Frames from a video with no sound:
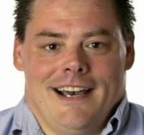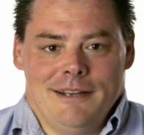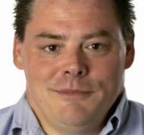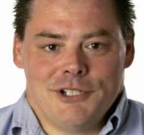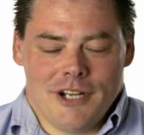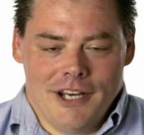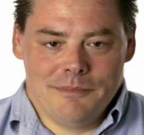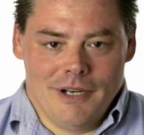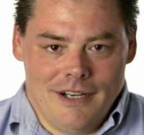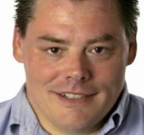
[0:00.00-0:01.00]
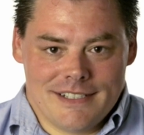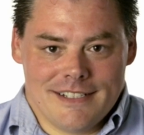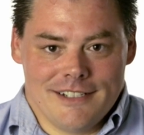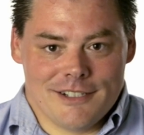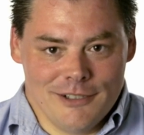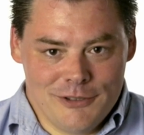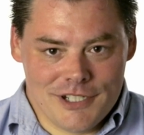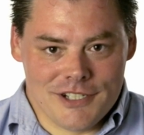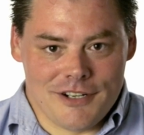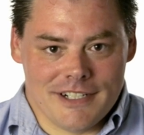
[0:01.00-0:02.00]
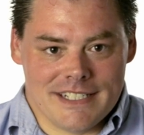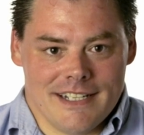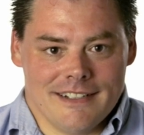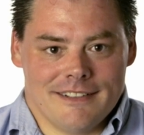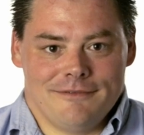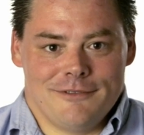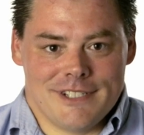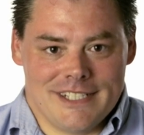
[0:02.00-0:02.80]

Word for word: I'm Shon Boggs, a solutions architect for